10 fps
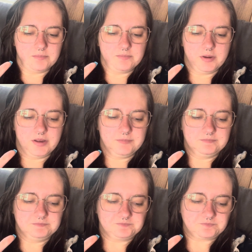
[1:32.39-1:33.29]
But
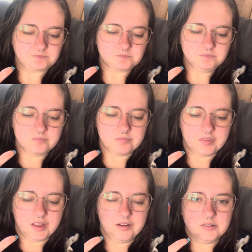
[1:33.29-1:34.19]

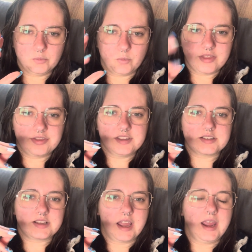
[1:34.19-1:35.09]
with
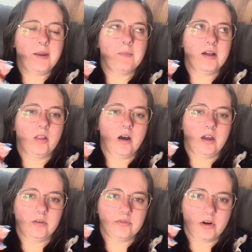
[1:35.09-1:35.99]
this came a lot
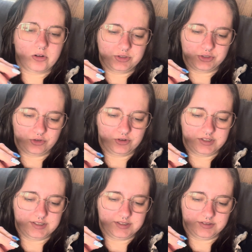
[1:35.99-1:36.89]
of harsh
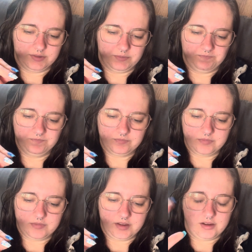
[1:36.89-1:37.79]
criticism
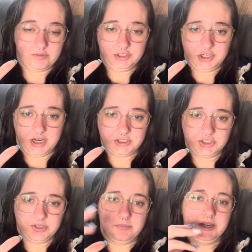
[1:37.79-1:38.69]
and
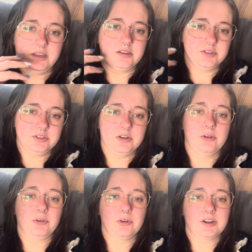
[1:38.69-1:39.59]
rejection because,
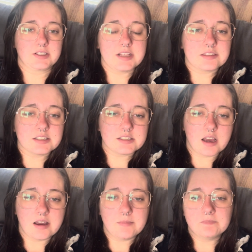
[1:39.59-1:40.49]
critics at the
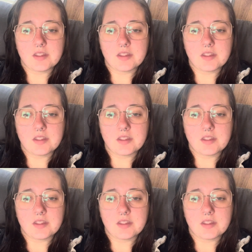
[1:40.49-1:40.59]
time,